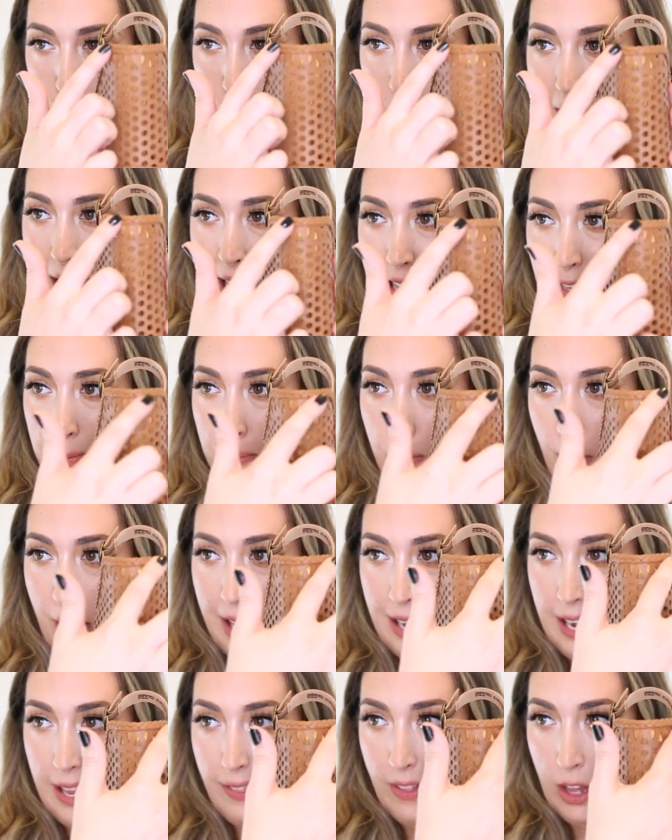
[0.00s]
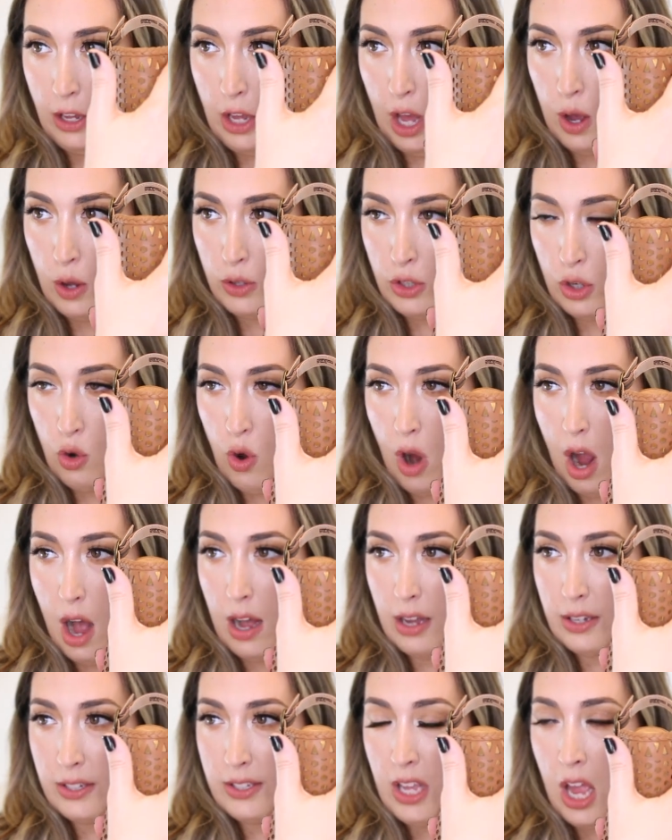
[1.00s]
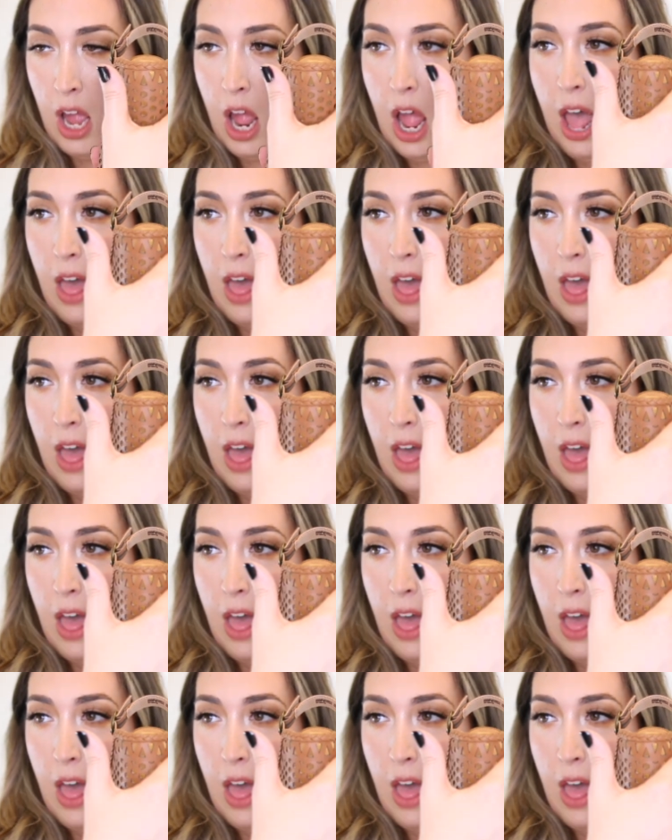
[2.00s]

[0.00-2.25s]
So it has braiding that goes across